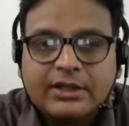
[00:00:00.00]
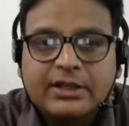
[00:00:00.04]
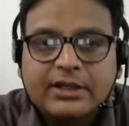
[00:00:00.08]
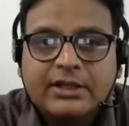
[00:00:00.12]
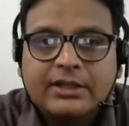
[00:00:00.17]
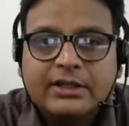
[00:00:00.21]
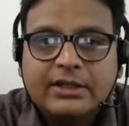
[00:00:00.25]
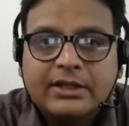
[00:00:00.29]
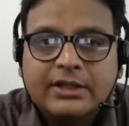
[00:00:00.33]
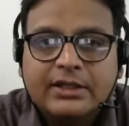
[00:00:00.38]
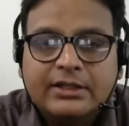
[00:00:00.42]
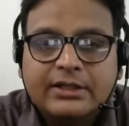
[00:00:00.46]

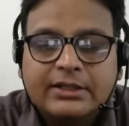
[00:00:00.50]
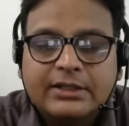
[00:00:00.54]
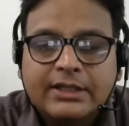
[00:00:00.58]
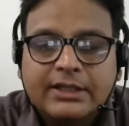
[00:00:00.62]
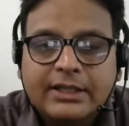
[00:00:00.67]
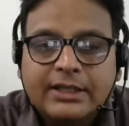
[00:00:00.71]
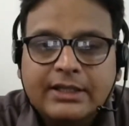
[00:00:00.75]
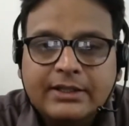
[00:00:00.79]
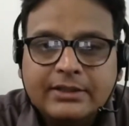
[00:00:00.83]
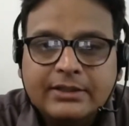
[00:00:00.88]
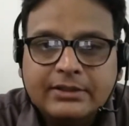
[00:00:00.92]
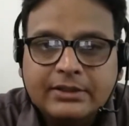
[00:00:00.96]

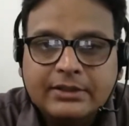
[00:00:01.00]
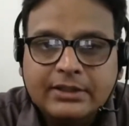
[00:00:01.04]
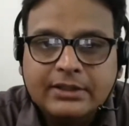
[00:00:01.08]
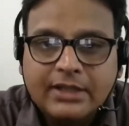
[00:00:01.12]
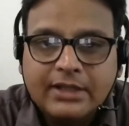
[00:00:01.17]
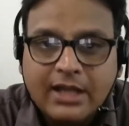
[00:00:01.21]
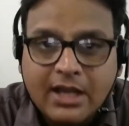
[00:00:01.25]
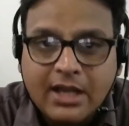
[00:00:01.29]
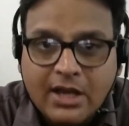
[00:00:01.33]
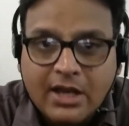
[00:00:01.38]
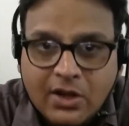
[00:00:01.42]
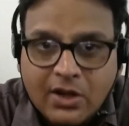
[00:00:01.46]
then
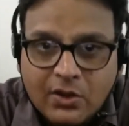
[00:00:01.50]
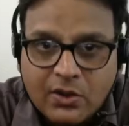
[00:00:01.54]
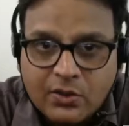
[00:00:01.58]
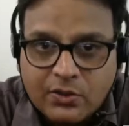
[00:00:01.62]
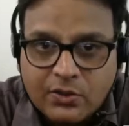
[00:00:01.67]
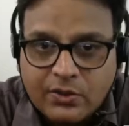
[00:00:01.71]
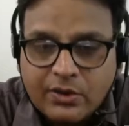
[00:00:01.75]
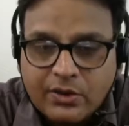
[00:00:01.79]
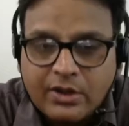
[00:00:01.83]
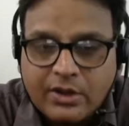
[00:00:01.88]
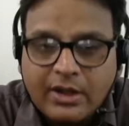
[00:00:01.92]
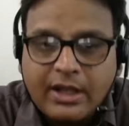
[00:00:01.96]

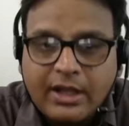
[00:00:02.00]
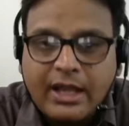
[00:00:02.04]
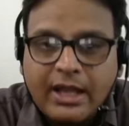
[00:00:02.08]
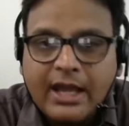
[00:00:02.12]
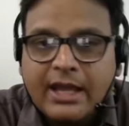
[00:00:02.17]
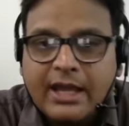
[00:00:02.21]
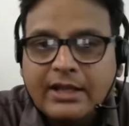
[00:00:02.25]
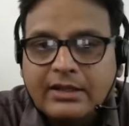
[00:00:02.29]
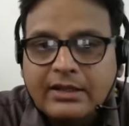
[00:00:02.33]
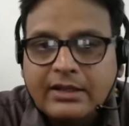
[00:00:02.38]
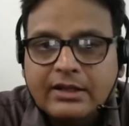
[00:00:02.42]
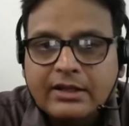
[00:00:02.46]
Lucknow,
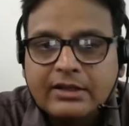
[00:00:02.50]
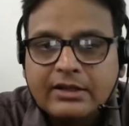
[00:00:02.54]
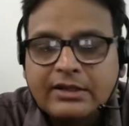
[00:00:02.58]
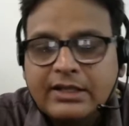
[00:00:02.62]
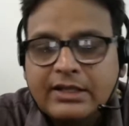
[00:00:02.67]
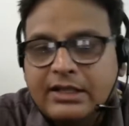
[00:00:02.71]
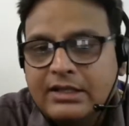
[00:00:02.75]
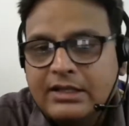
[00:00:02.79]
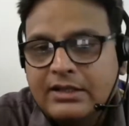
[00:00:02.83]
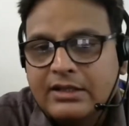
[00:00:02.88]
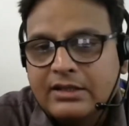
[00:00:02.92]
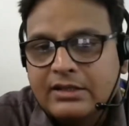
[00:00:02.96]
and
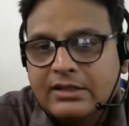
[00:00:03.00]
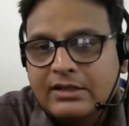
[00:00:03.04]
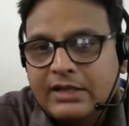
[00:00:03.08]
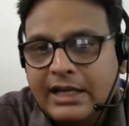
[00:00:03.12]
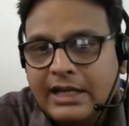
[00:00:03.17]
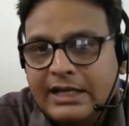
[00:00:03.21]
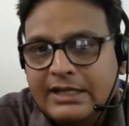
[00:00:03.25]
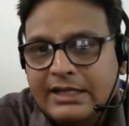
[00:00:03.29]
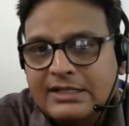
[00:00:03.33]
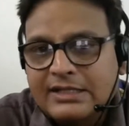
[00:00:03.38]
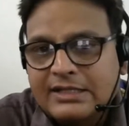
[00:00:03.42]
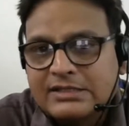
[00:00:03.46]
till
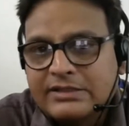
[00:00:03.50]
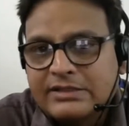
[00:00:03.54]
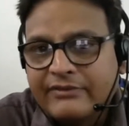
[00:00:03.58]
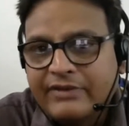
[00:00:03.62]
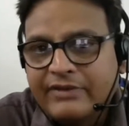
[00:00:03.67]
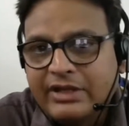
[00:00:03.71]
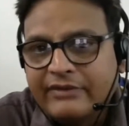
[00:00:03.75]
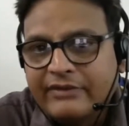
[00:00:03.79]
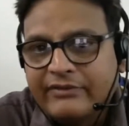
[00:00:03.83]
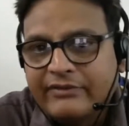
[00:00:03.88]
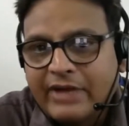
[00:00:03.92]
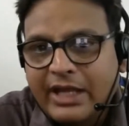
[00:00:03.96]

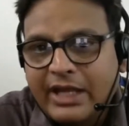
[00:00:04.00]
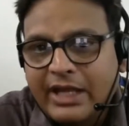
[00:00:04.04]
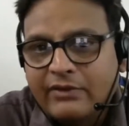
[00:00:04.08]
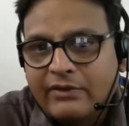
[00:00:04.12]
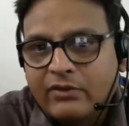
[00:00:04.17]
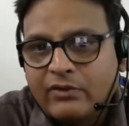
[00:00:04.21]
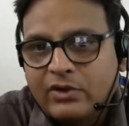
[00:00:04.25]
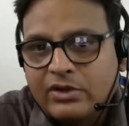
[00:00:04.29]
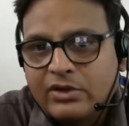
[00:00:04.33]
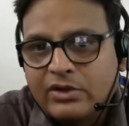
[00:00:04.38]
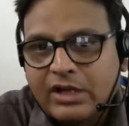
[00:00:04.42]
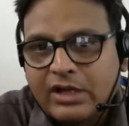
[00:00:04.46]
1975
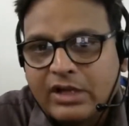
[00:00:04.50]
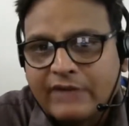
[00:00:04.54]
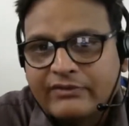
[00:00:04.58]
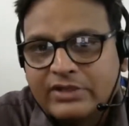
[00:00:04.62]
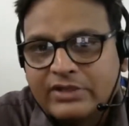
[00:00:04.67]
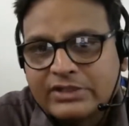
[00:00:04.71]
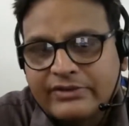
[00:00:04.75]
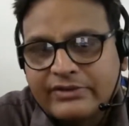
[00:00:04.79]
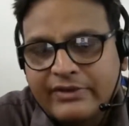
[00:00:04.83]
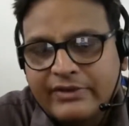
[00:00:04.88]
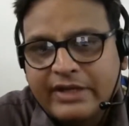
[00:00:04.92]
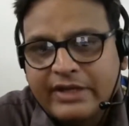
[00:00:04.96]
or after
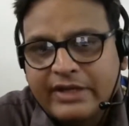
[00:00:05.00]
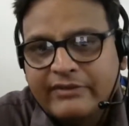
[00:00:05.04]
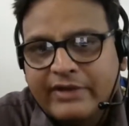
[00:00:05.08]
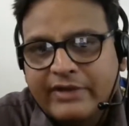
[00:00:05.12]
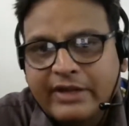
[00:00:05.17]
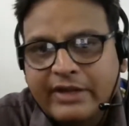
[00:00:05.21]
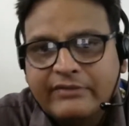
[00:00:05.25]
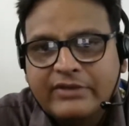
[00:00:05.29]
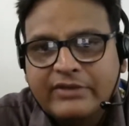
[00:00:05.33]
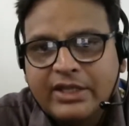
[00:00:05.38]
75,